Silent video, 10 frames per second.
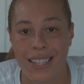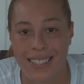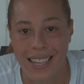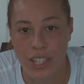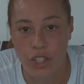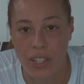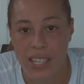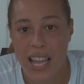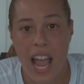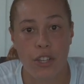or six
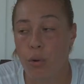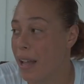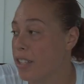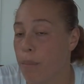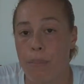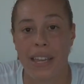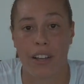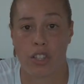inches and you end up being